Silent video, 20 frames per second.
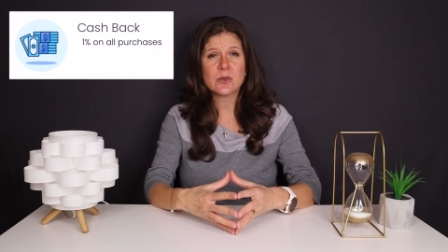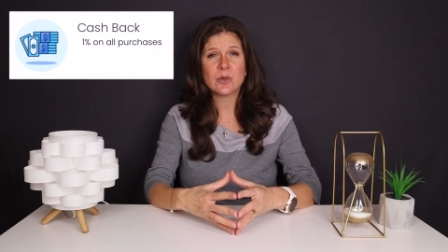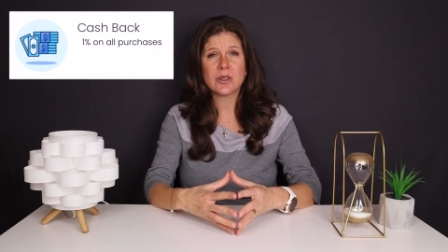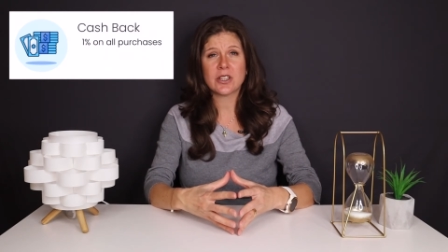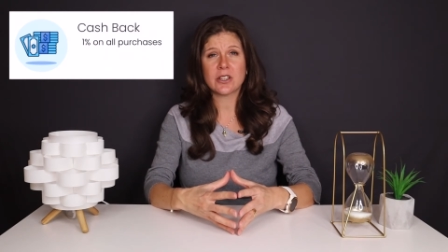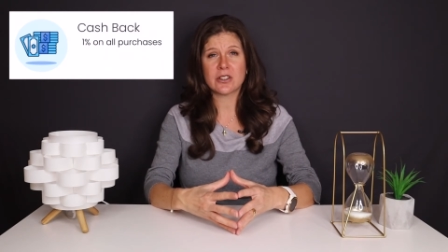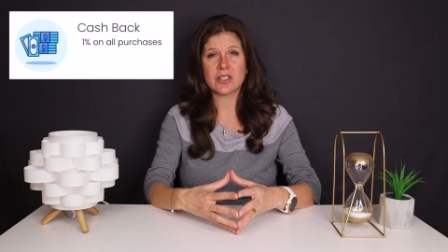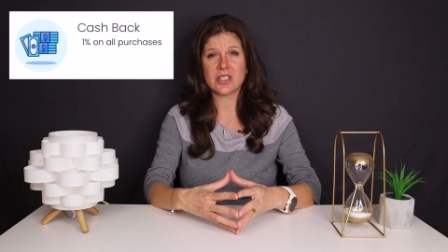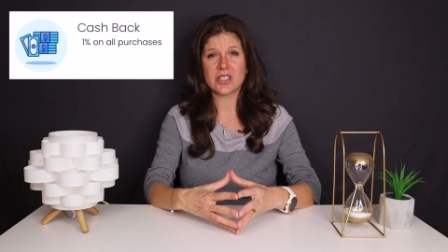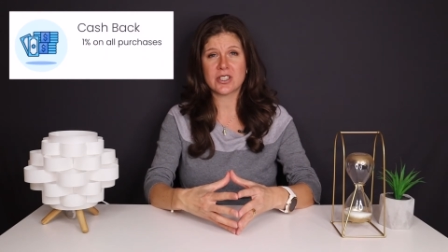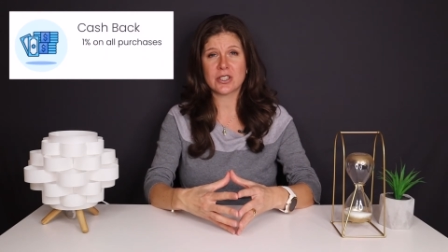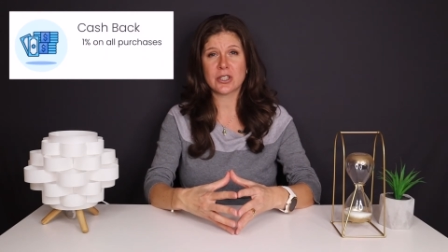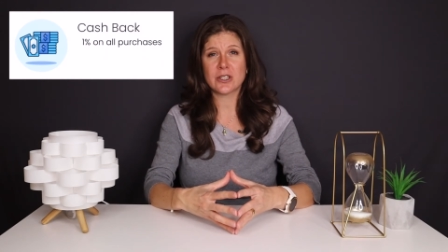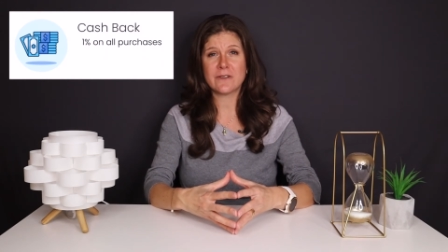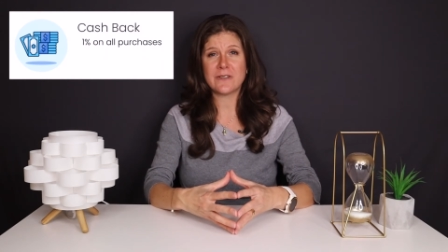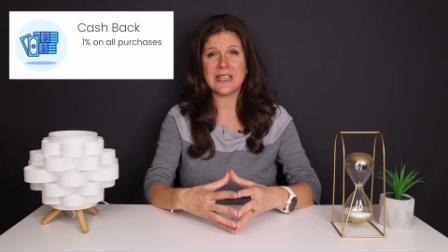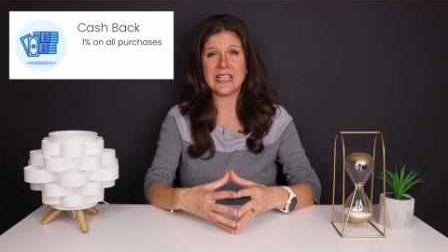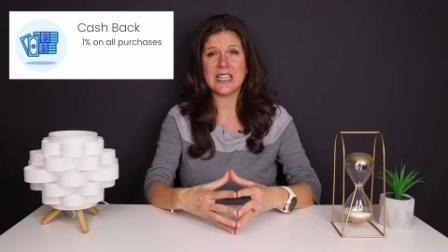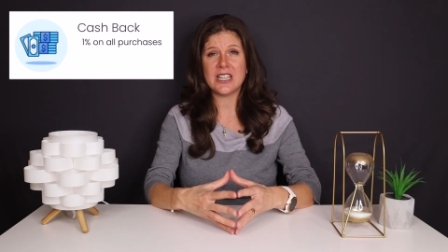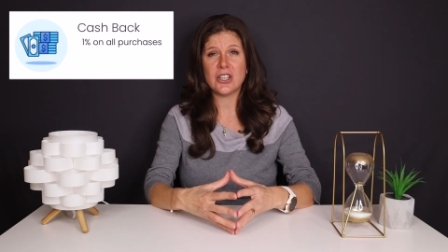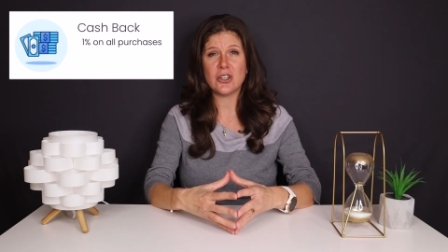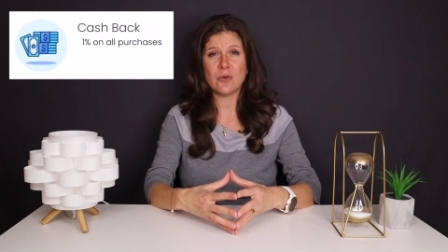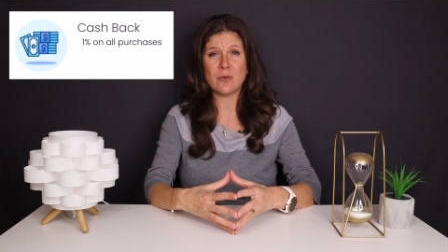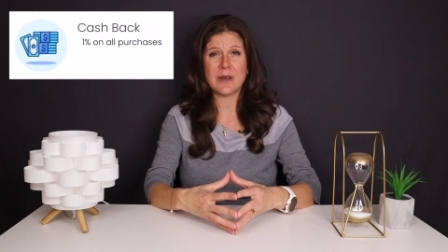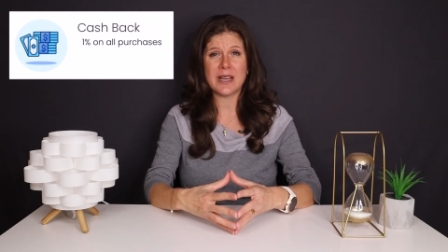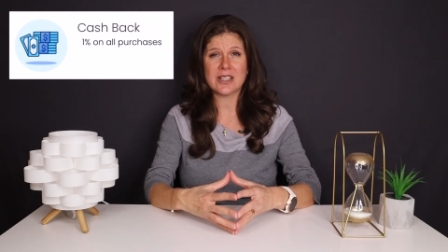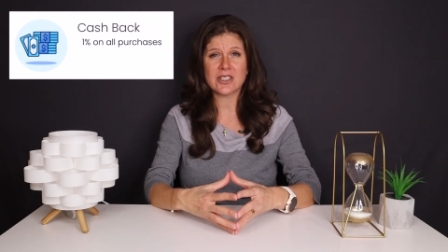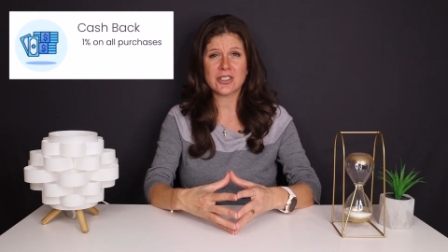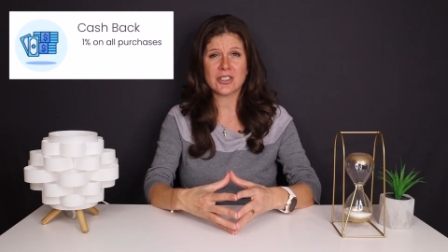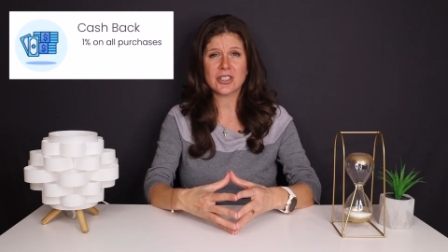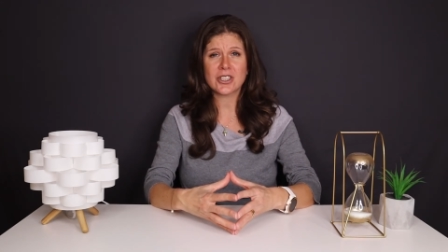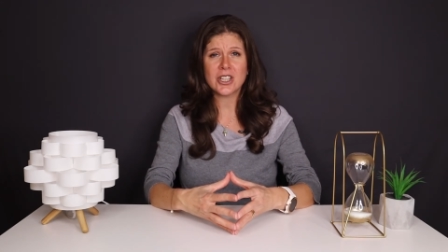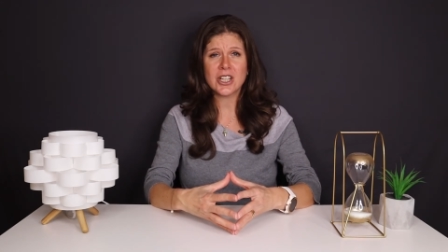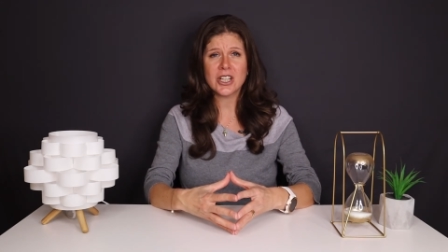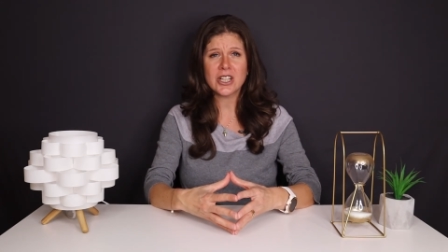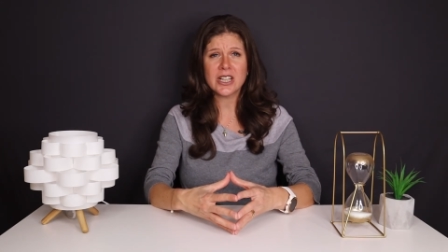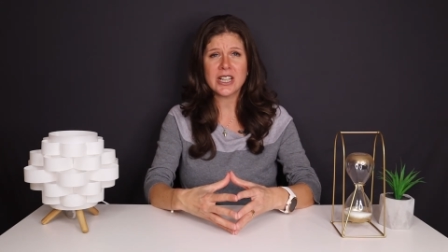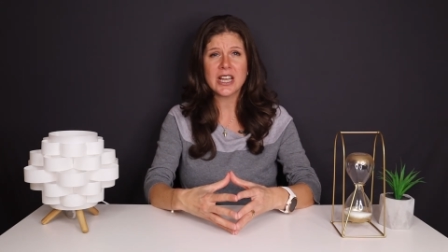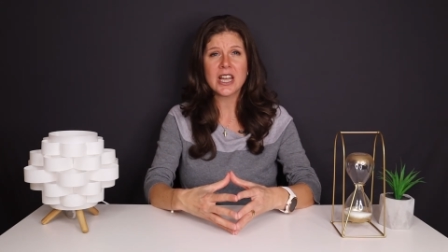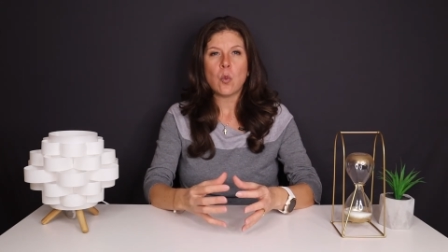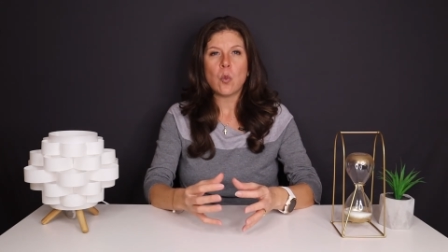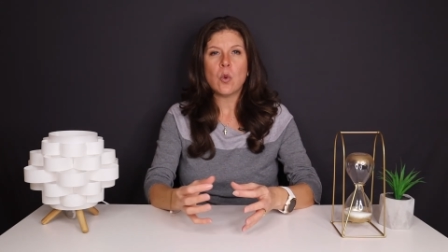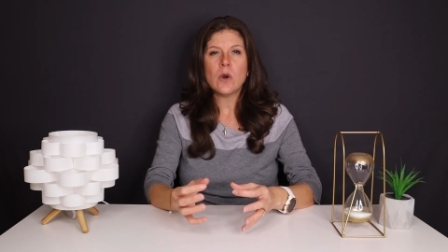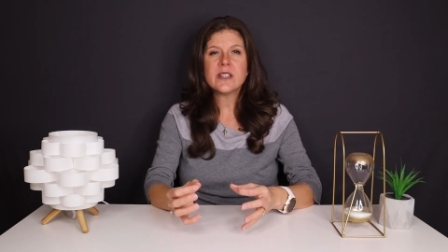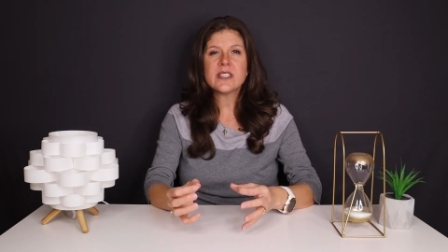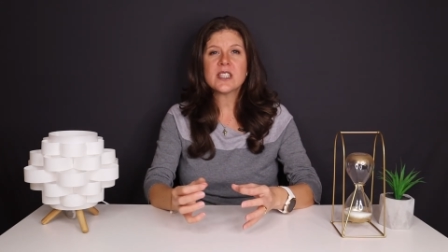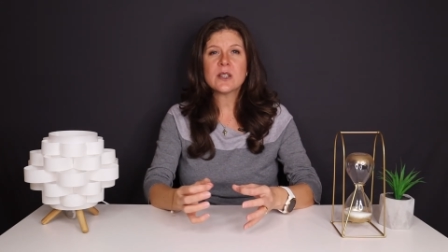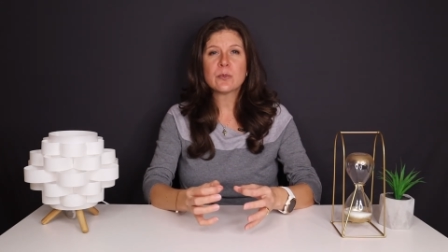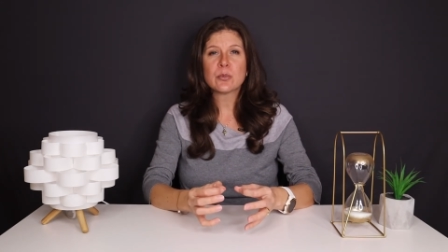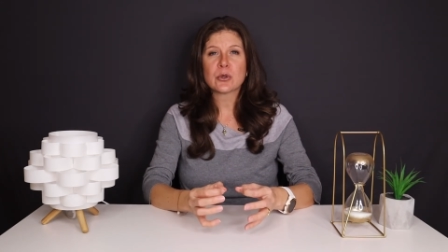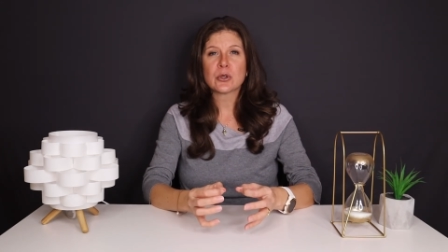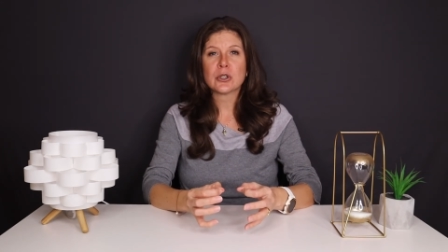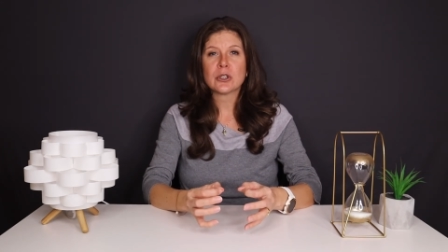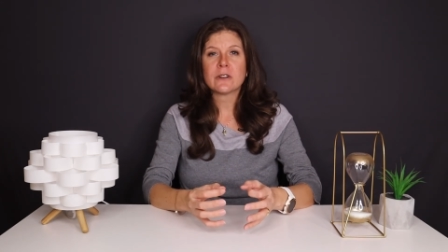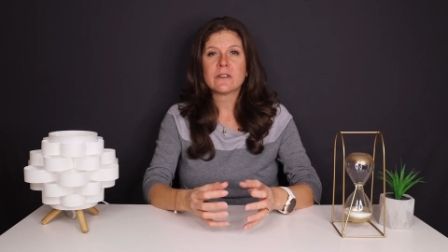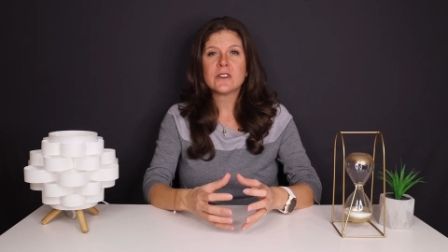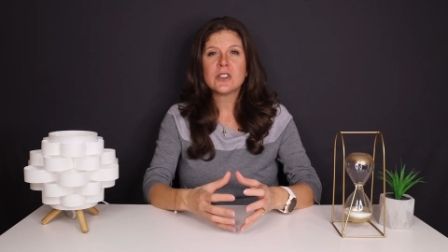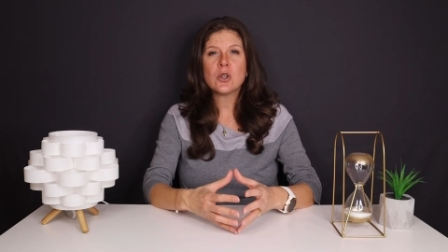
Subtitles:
with your Deserve EDU Mastercard. Once approved,